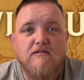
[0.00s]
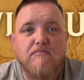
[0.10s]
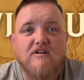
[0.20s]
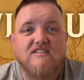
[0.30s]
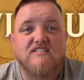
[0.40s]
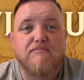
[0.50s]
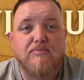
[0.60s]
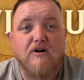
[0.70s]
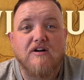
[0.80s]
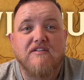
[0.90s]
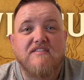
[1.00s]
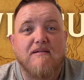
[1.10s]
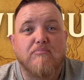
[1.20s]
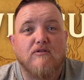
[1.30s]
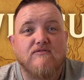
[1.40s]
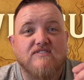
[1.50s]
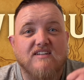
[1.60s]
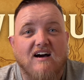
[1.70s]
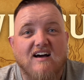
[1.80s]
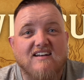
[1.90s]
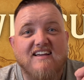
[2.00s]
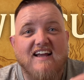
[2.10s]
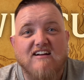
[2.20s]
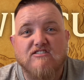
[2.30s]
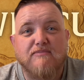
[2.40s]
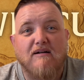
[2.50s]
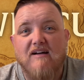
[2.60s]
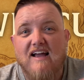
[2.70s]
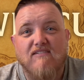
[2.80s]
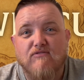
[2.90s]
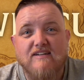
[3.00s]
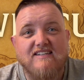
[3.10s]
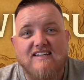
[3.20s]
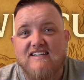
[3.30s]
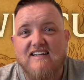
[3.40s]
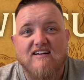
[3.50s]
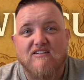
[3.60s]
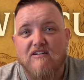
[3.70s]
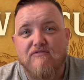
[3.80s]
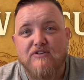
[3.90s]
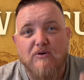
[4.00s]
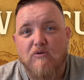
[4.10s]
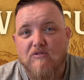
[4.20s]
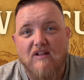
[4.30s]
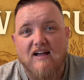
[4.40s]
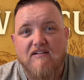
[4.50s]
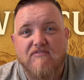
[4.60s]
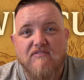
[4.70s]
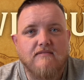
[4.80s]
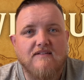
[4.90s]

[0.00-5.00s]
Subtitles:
but it's the book that proves God cares about every detail of your life,